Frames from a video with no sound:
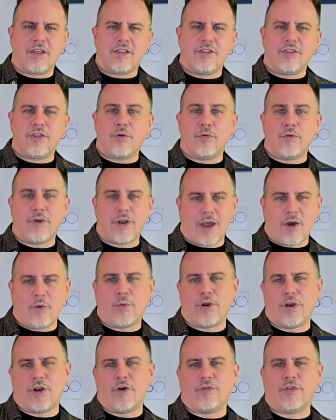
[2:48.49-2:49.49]
though now
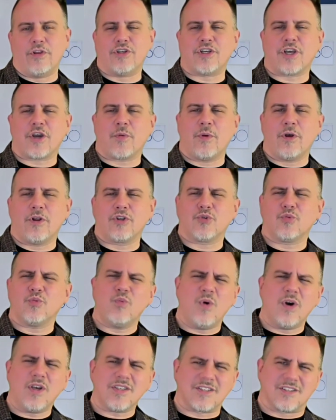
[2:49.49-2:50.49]
we know that Jack Welch
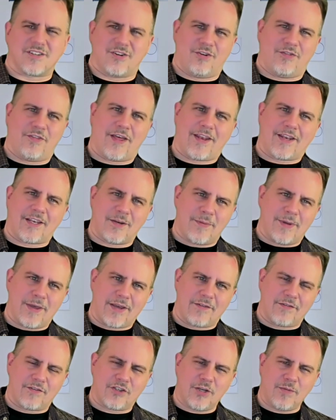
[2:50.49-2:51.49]
wasn't all that in a
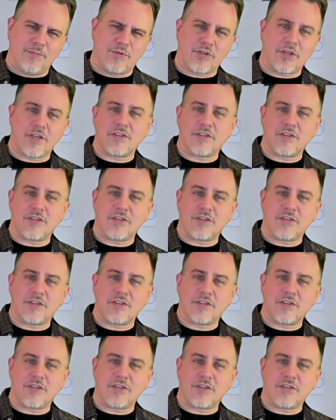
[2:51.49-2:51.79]
bag of chips,